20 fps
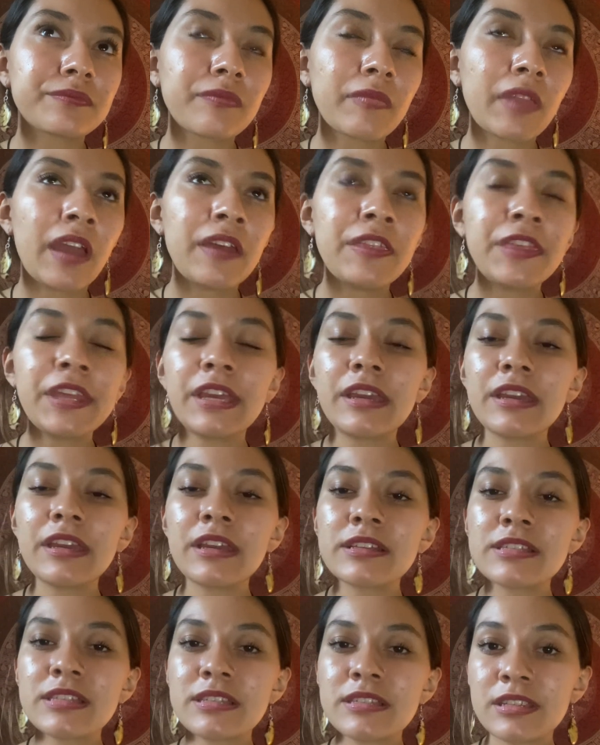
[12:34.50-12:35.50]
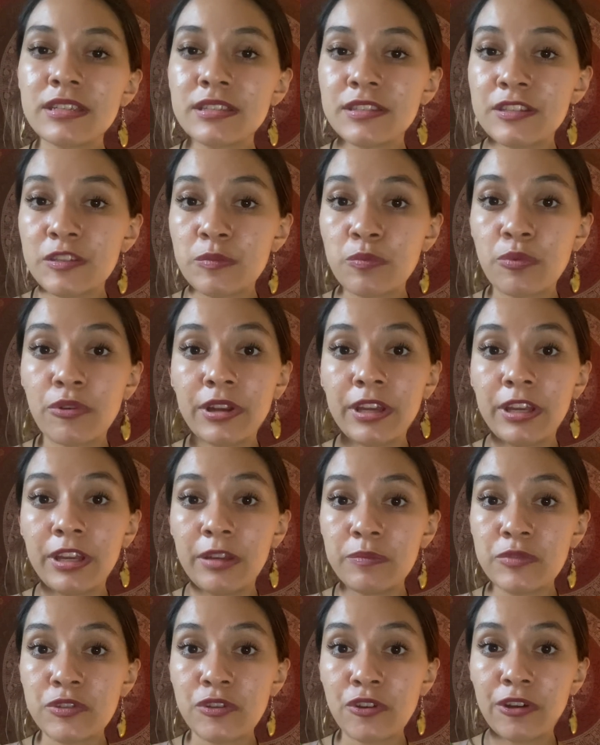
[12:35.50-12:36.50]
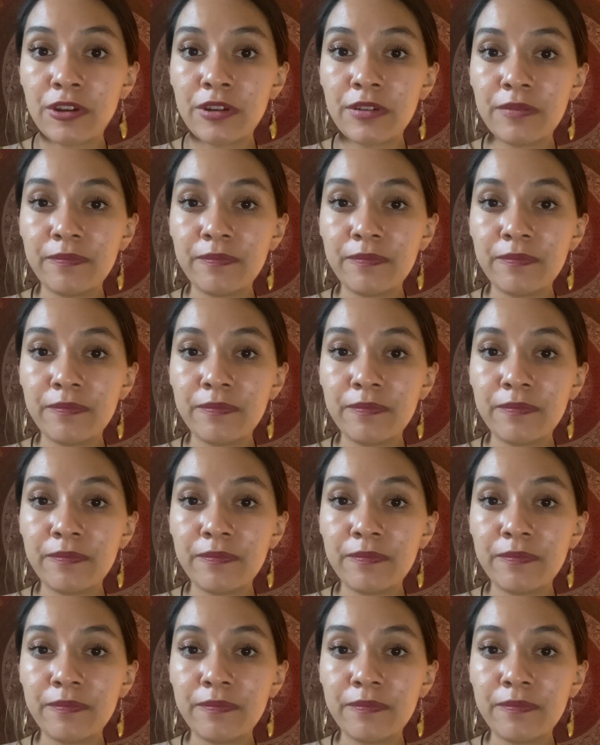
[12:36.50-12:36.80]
I think existence is pretty absurd.